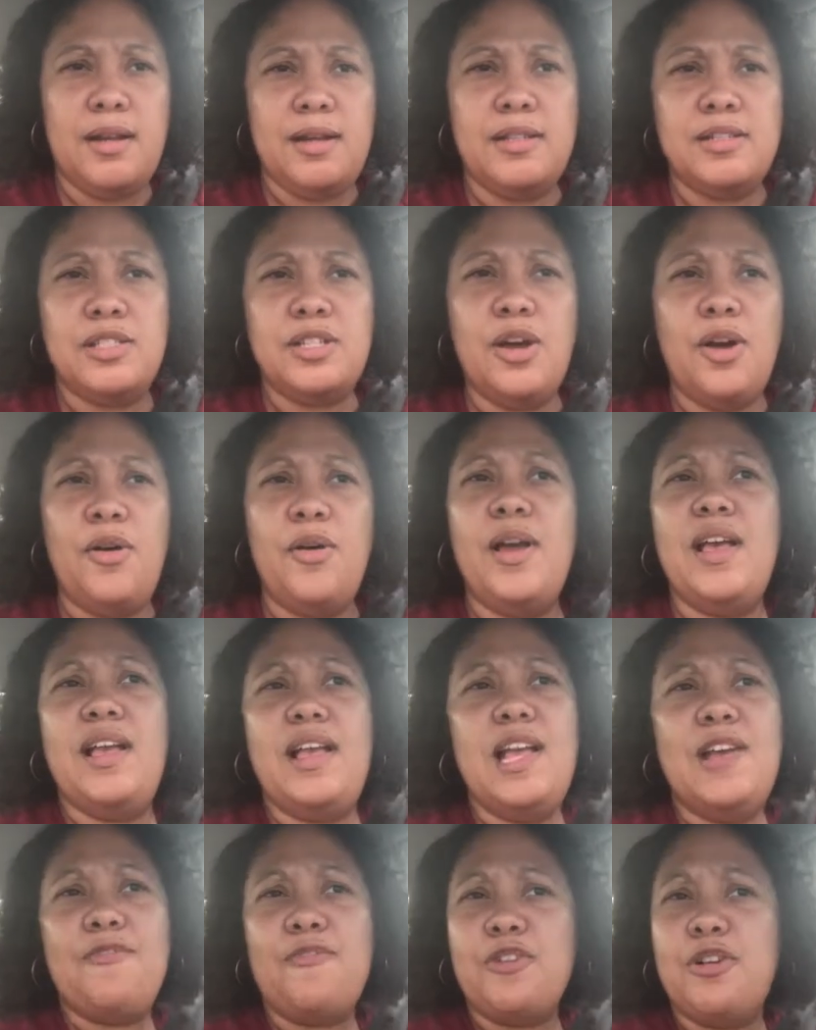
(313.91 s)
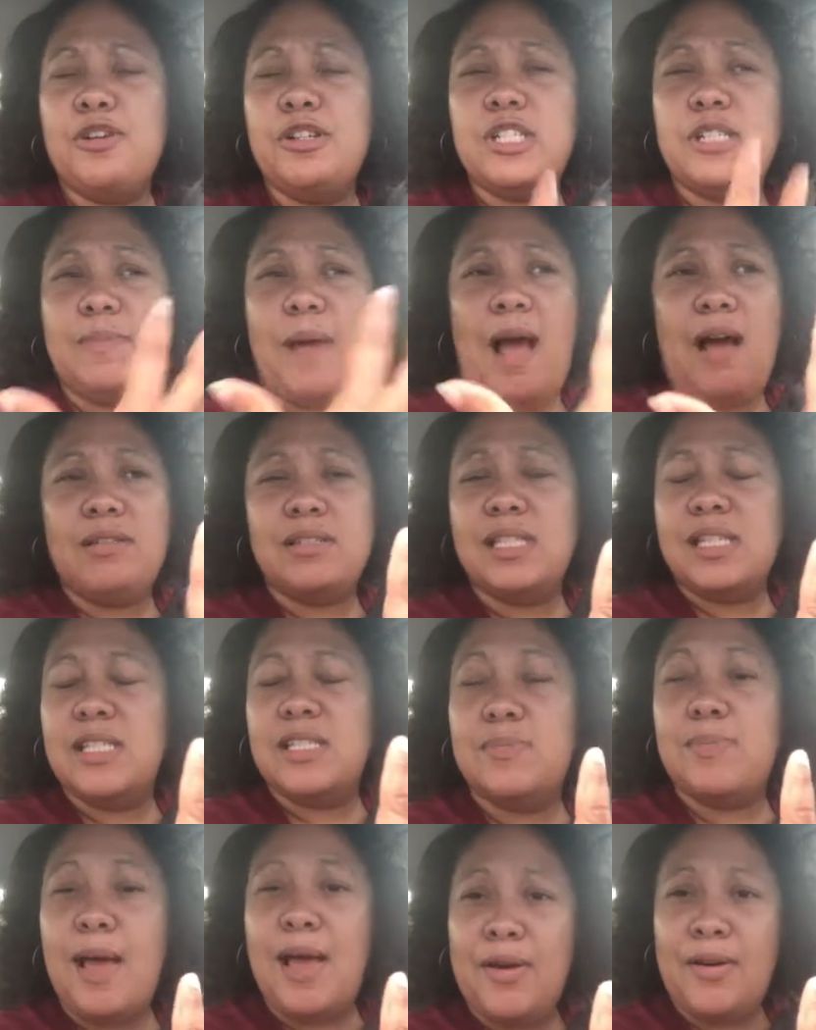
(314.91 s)
So if your spouse
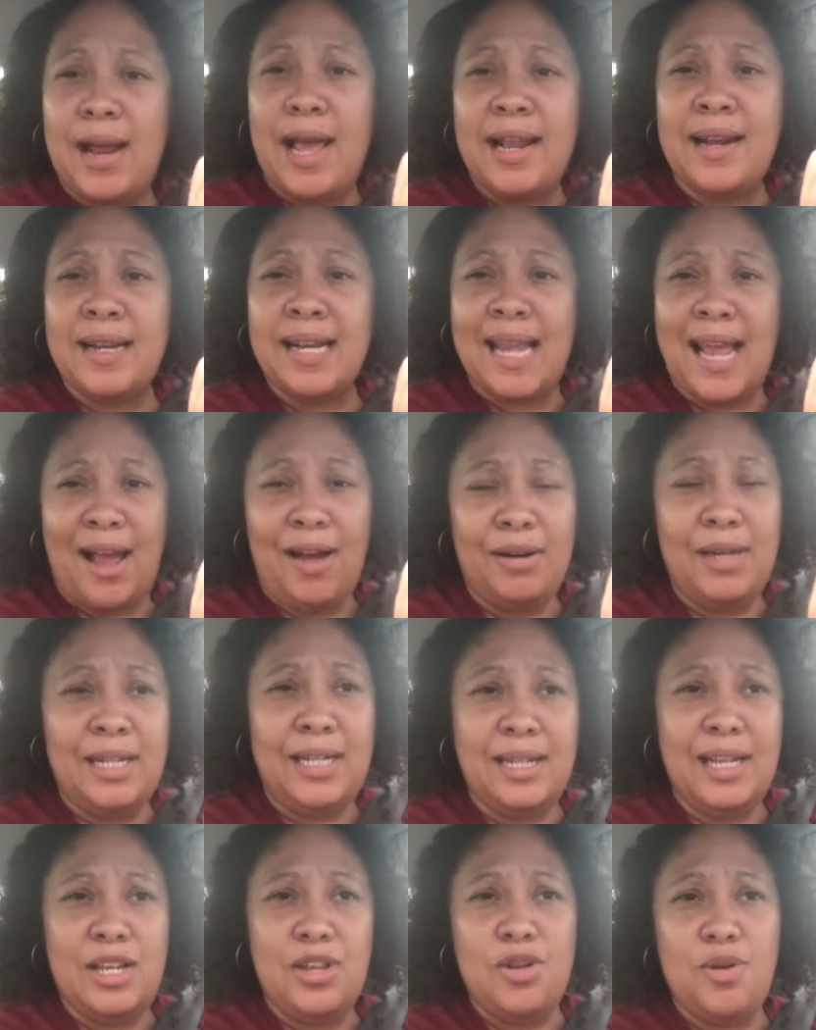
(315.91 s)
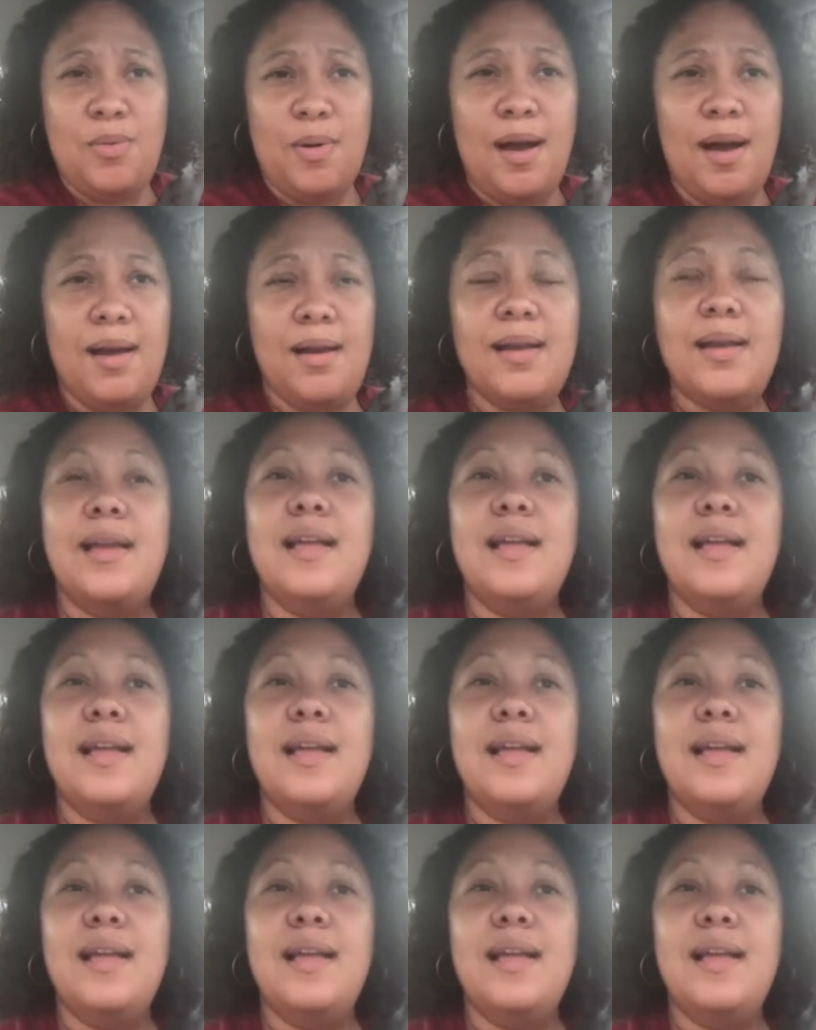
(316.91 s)
is better at accounting than you are,